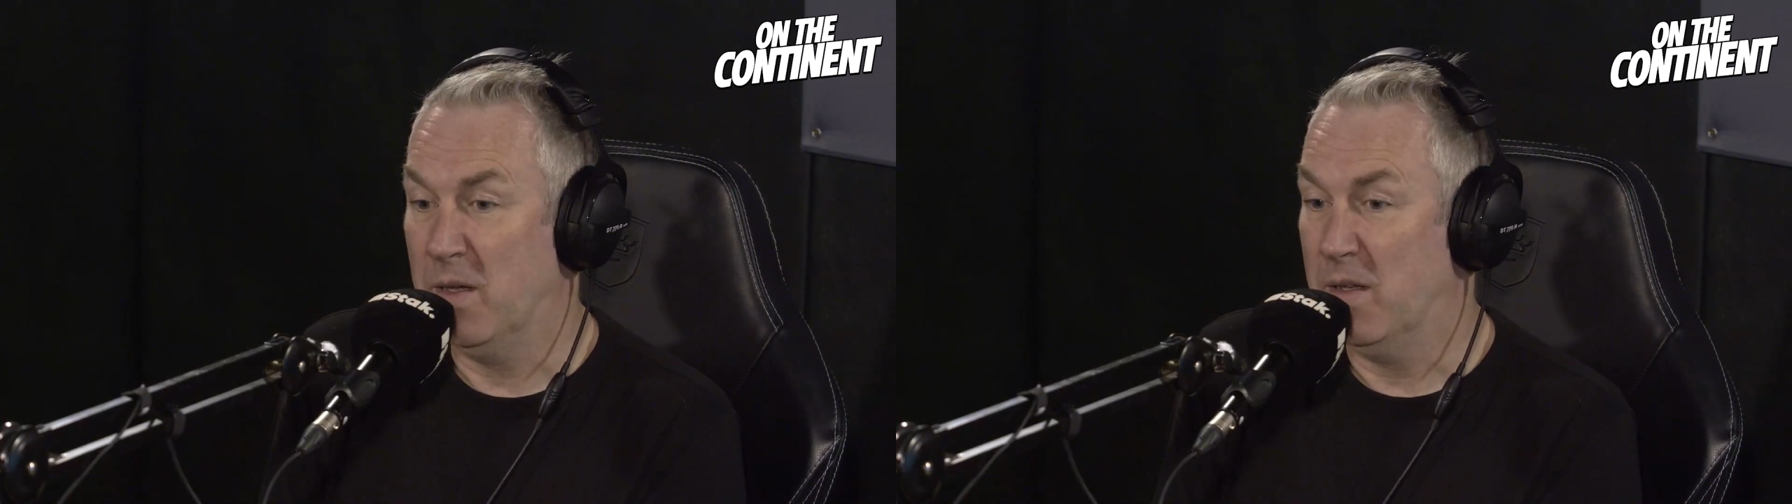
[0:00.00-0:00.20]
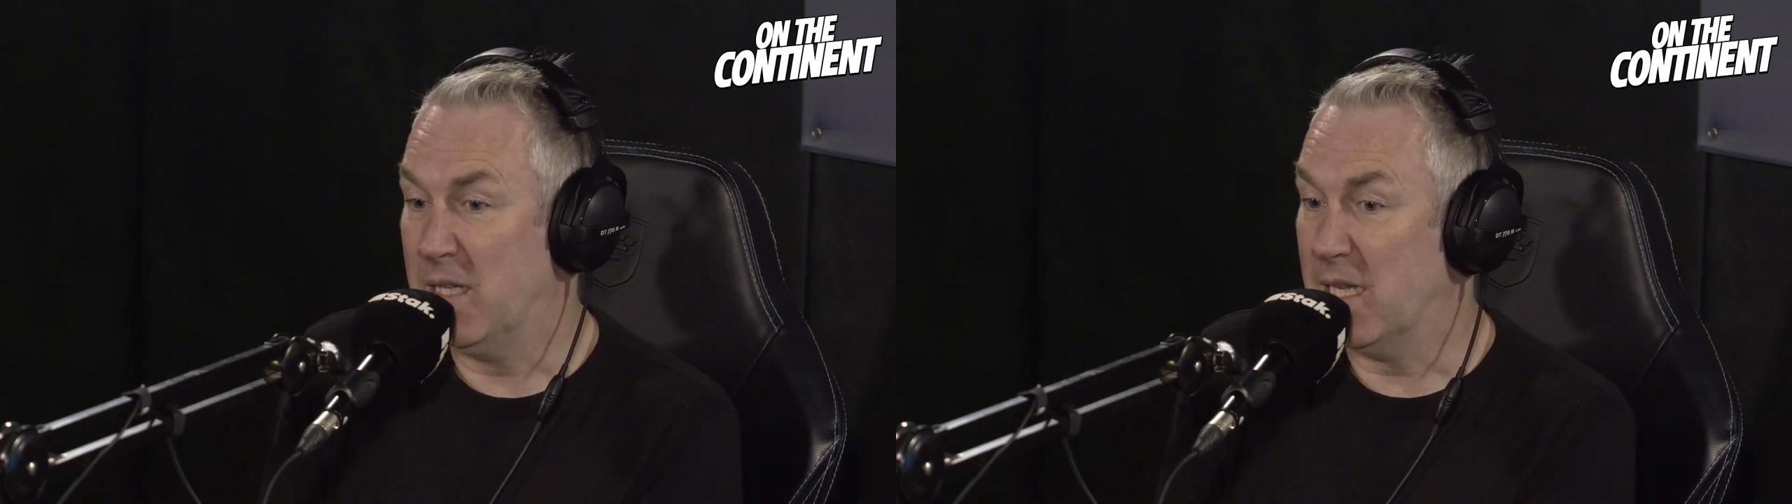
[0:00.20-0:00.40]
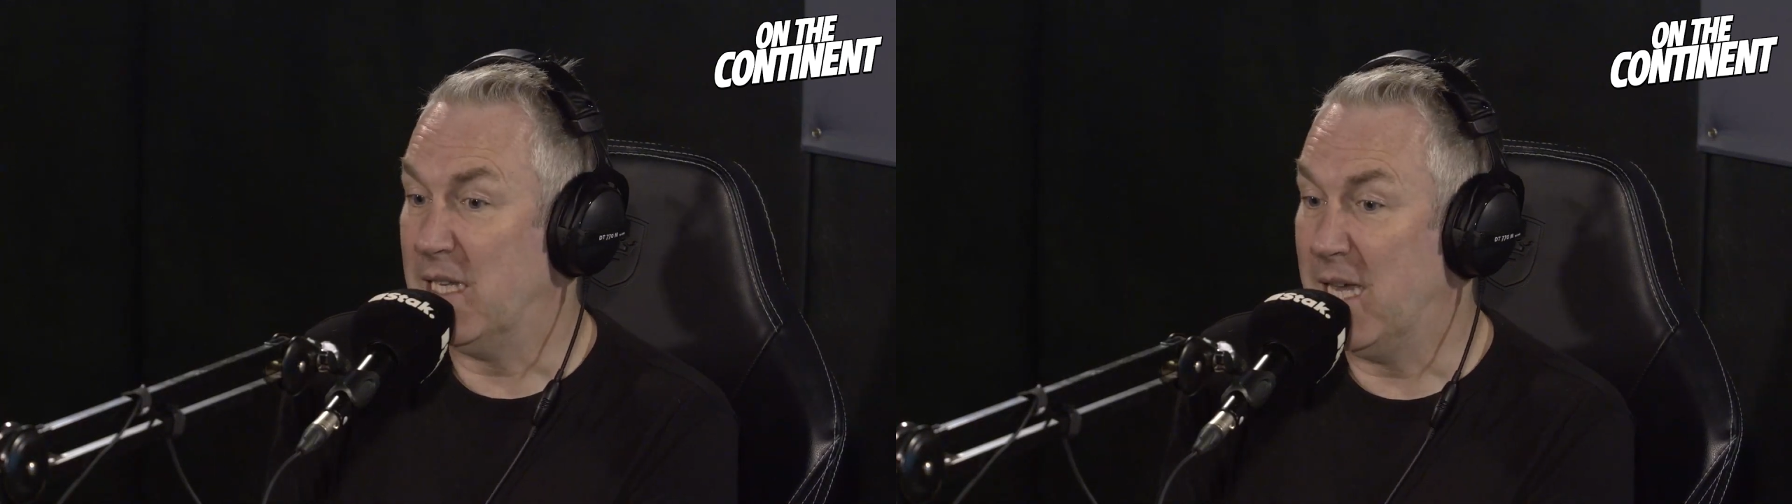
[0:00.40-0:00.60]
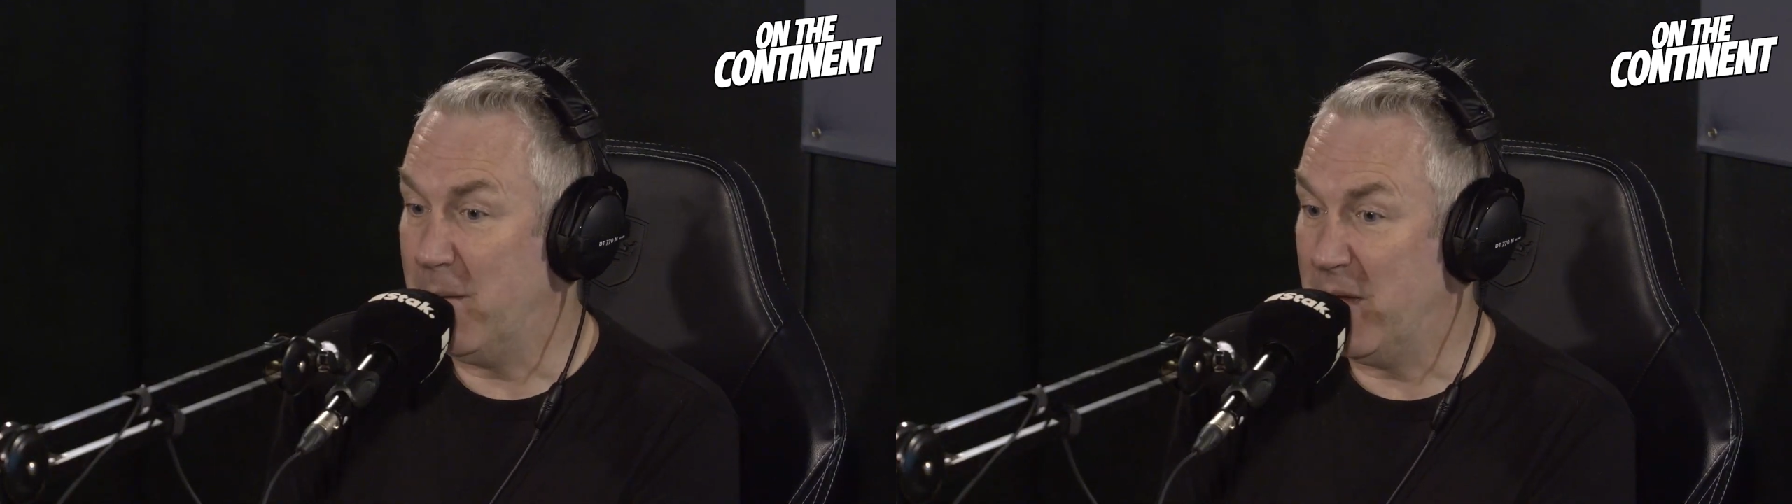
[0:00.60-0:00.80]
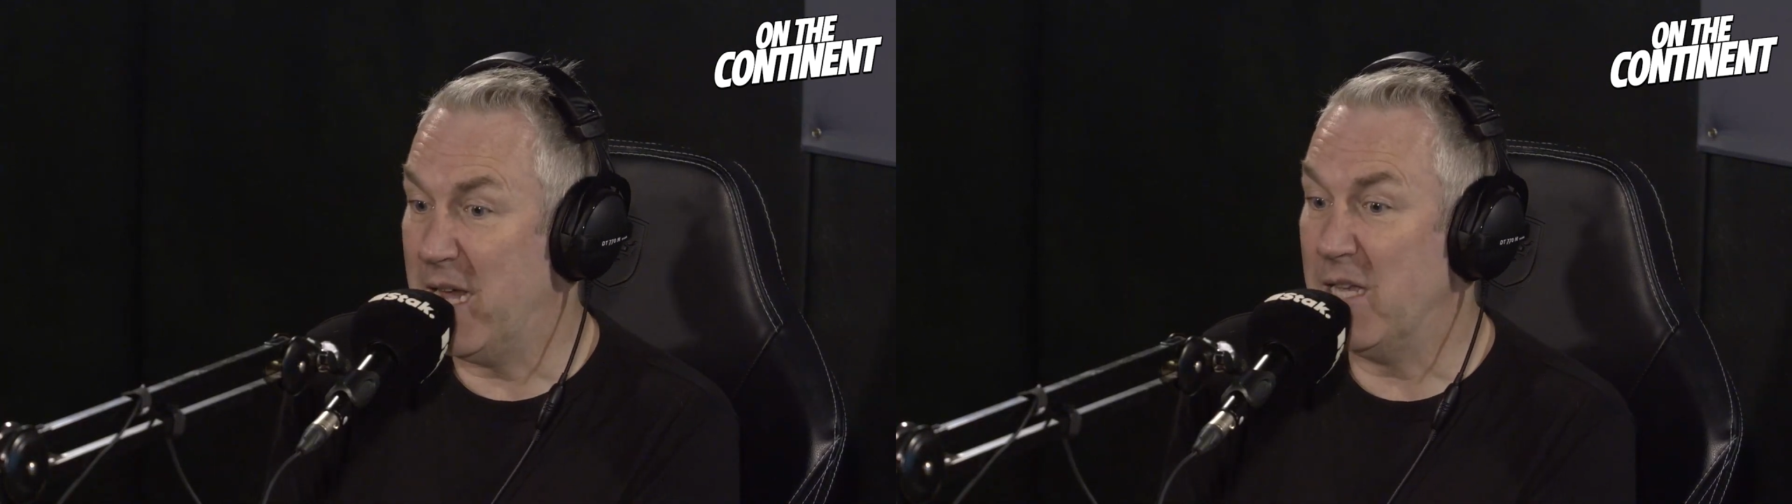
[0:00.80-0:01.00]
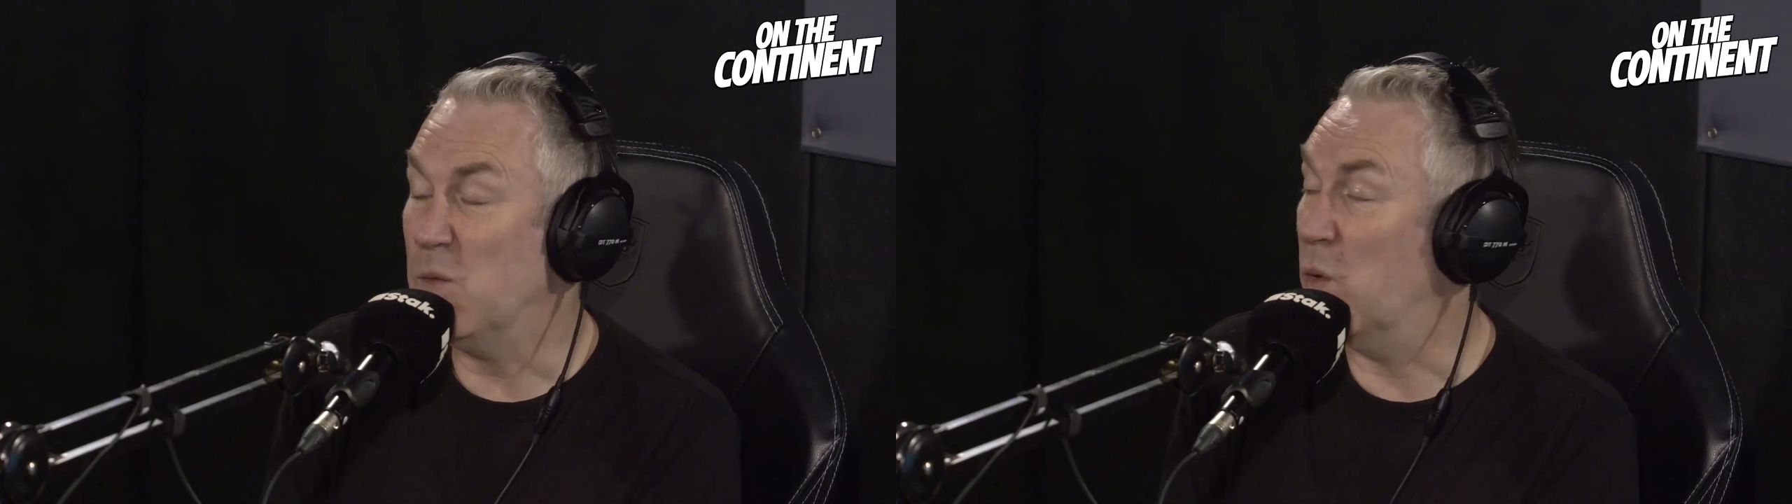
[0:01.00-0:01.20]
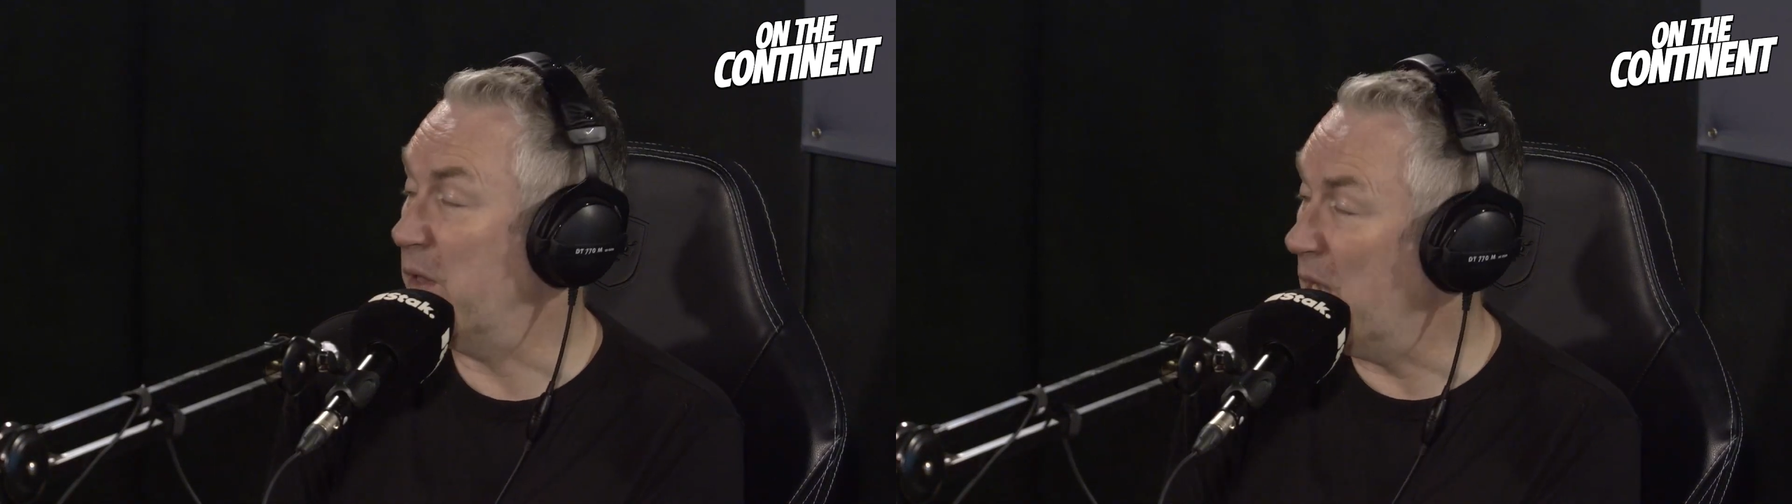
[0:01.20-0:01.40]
Santi Jimenez, one